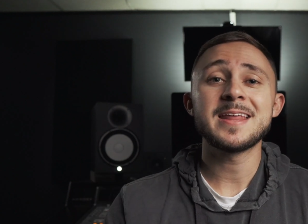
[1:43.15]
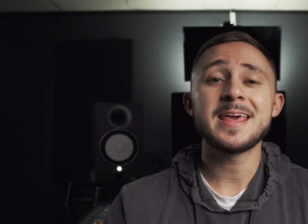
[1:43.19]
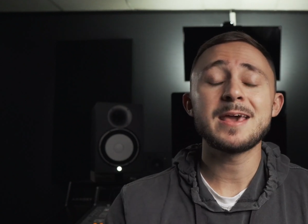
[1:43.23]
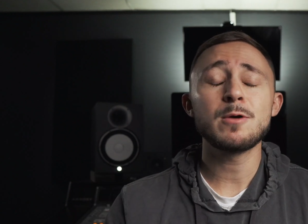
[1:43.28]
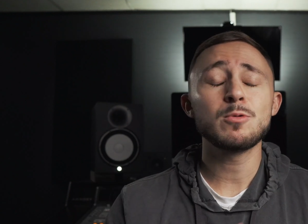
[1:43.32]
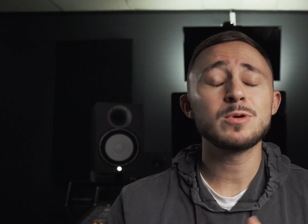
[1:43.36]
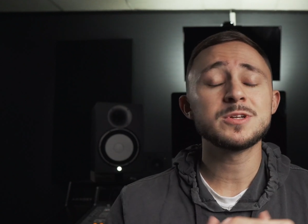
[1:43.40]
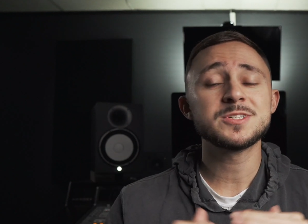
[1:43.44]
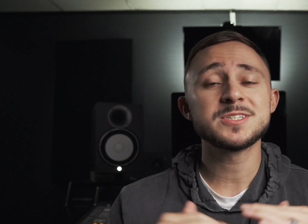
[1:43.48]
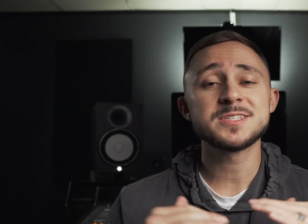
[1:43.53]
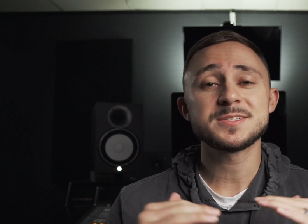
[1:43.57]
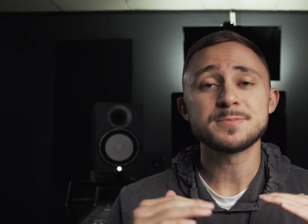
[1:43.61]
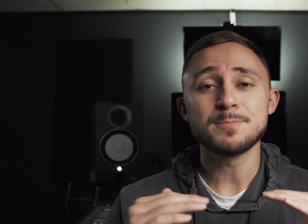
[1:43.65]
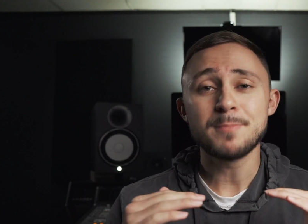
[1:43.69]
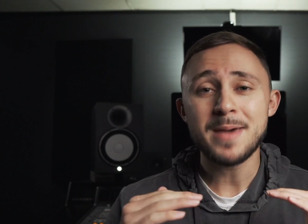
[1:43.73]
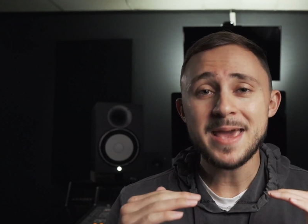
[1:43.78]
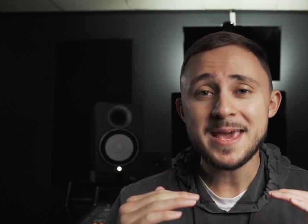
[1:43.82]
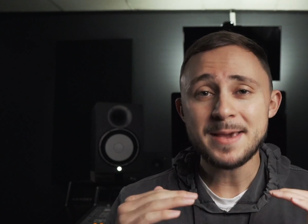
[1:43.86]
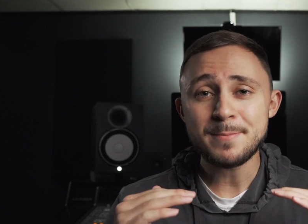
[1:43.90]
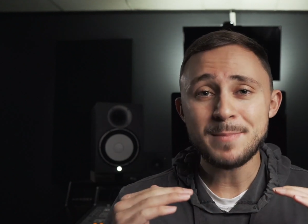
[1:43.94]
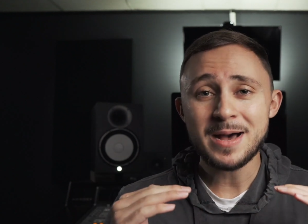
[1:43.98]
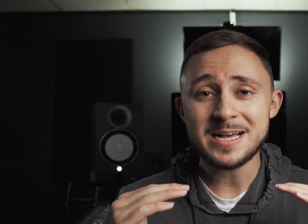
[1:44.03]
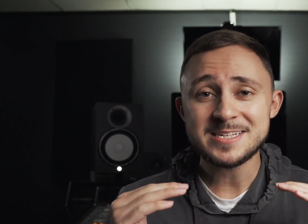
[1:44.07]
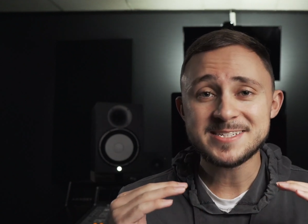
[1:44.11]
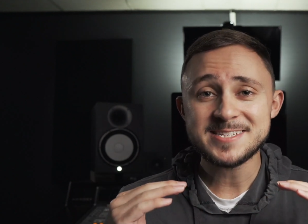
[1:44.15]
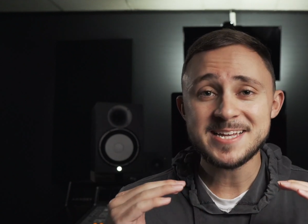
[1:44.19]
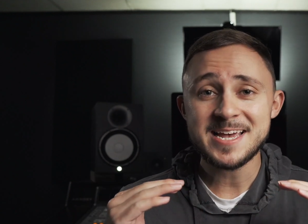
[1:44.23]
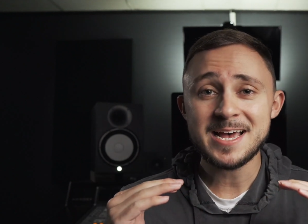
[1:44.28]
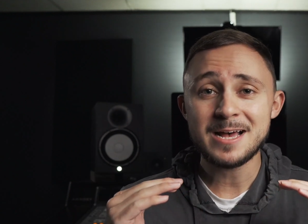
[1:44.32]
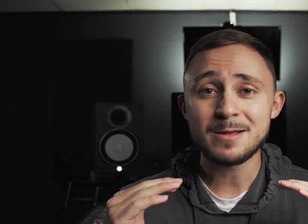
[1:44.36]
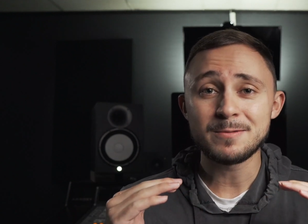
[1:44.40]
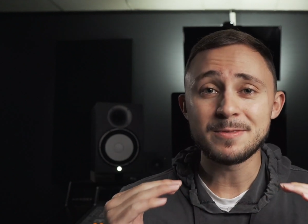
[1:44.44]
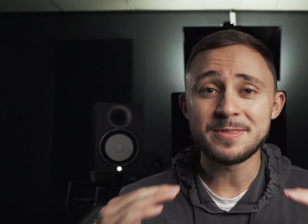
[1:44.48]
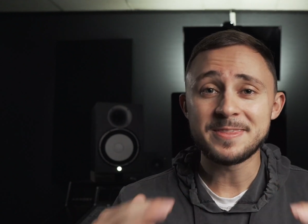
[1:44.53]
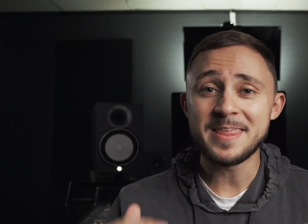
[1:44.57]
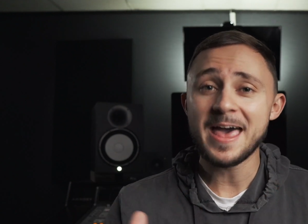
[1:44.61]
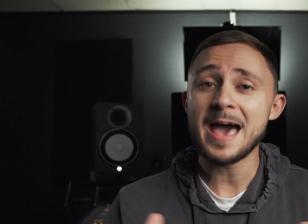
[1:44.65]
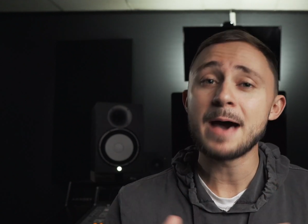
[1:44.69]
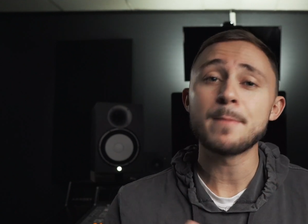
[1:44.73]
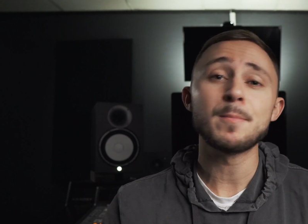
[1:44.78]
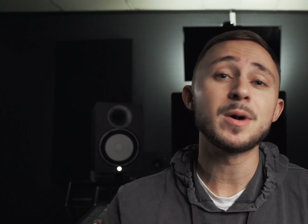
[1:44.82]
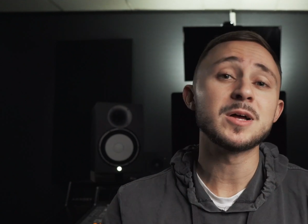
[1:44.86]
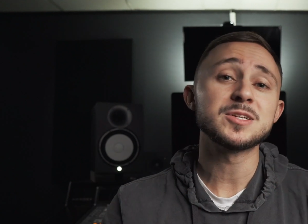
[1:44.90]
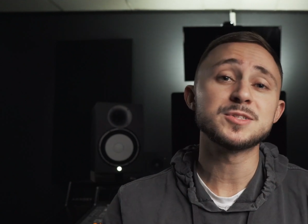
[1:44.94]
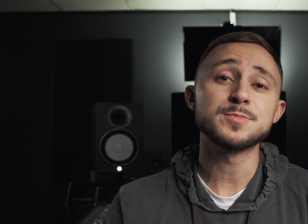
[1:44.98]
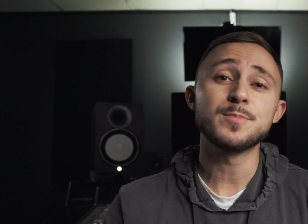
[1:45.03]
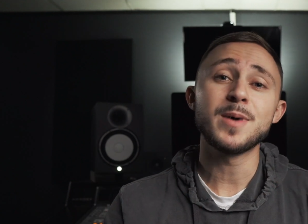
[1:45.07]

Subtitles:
it would just make my sound that much